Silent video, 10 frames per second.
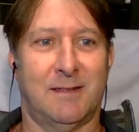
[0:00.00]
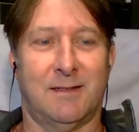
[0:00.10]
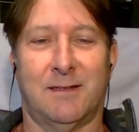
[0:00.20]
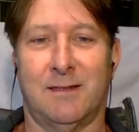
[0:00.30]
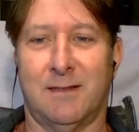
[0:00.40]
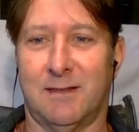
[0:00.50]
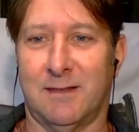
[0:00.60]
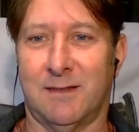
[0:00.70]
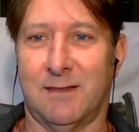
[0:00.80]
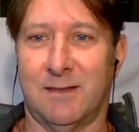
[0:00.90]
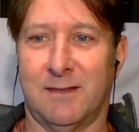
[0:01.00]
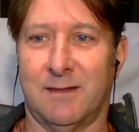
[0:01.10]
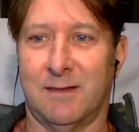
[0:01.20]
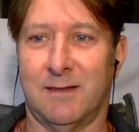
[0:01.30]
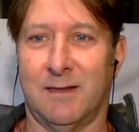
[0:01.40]
I'd like to know
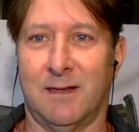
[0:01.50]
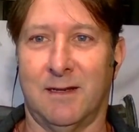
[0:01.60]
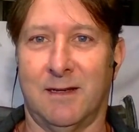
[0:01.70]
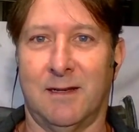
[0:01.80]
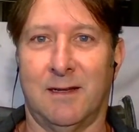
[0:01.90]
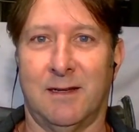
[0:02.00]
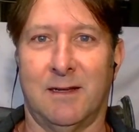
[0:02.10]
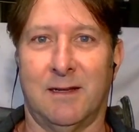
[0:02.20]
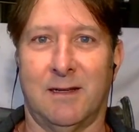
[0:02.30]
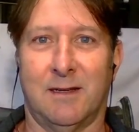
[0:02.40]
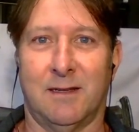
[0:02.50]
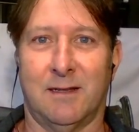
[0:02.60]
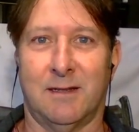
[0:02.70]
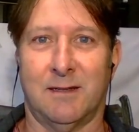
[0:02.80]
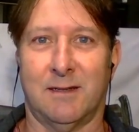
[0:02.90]
if the video is
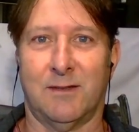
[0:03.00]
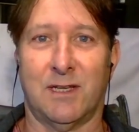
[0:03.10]
okay.